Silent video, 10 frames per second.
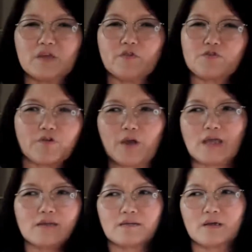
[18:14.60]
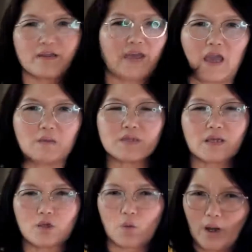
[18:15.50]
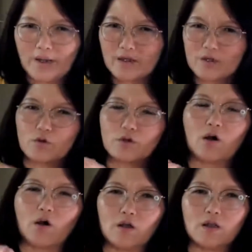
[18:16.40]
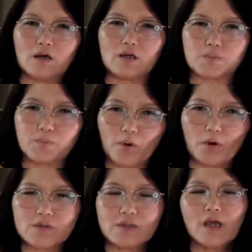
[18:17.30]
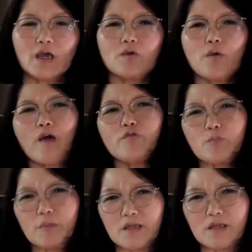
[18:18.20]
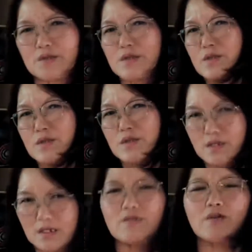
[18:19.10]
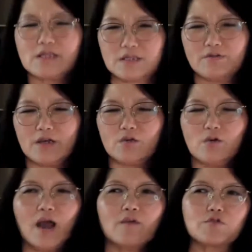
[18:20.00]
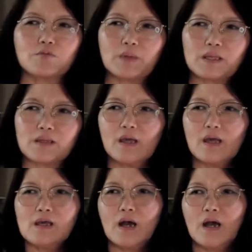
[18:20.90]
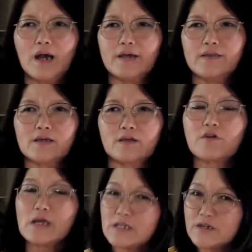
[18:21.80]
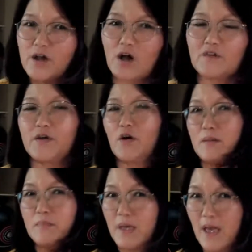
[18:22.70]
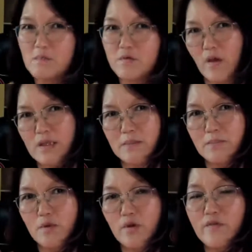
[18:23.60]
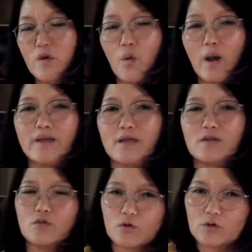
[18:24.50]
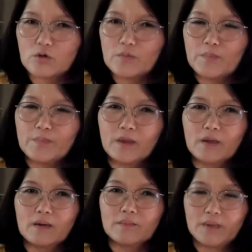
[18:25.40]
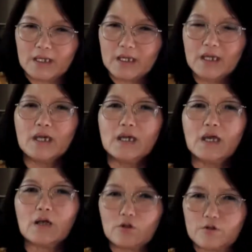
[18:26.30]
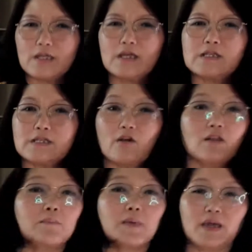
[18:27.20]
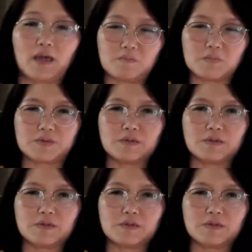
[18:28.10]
create a games and you want it to call a sports, you have to meet a certain criteria. You have to meet the criteria of the Olympic Games. For example, if you want it to be included in the Olympic Games.